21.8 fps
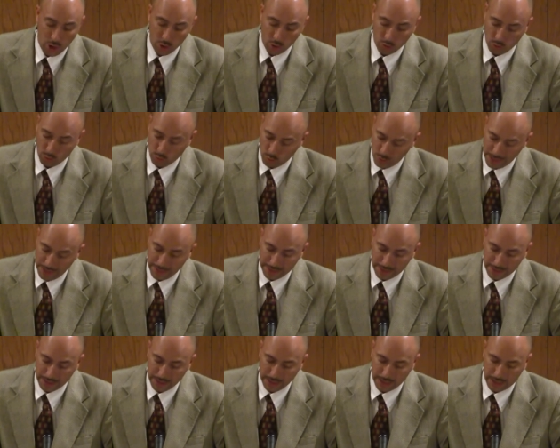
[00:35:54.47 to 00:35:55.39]
really
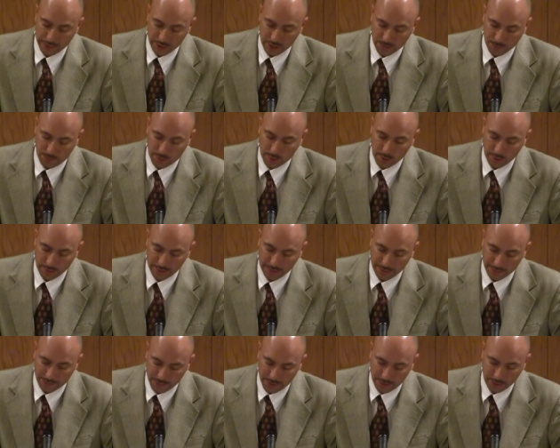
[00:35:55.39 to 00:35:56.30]
could have spurred the
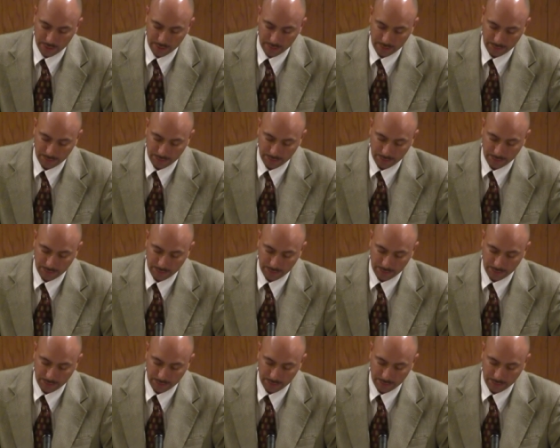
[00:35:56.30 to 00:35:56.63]
offender.